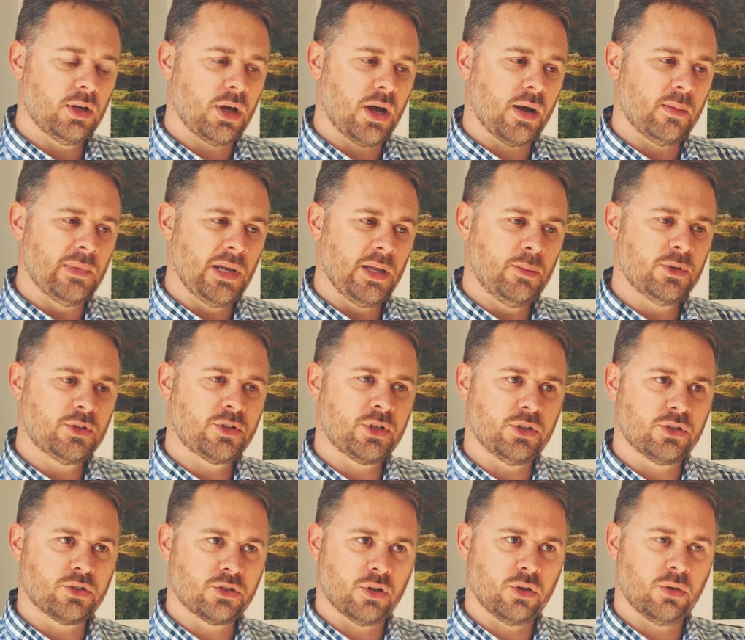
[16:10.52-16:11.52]
I'm
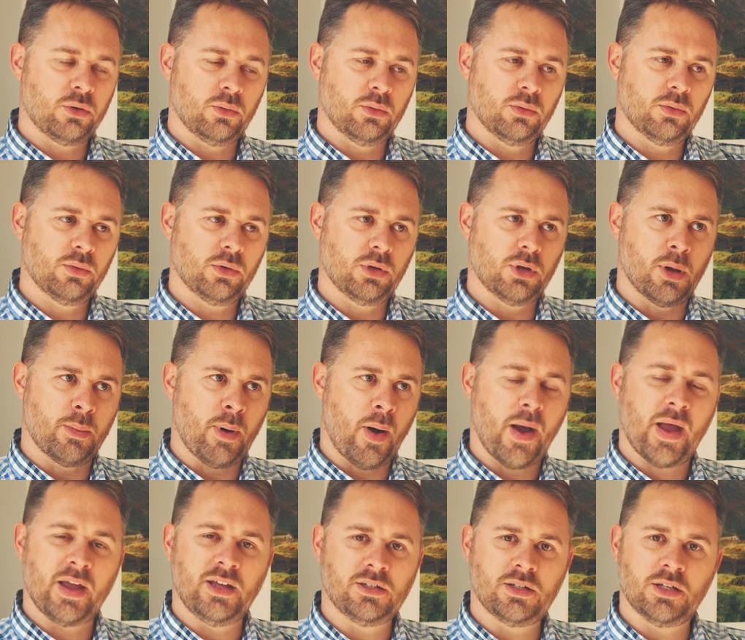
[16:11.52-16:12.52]
limited to
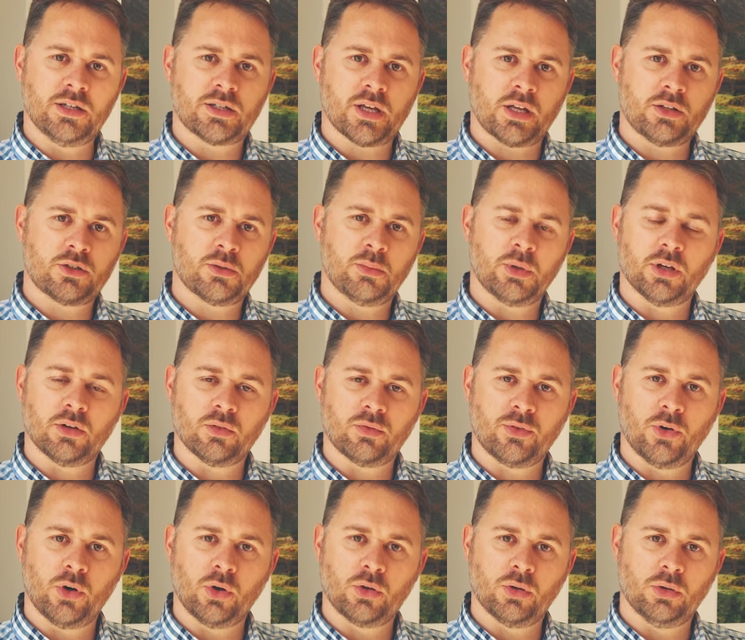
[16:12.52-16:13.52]
about 80 centimeter
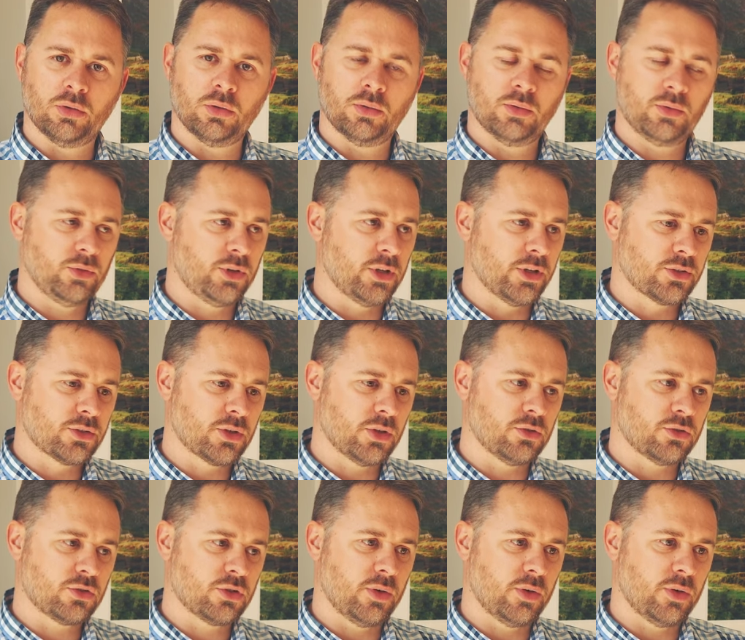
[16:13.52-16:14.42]
focal distance.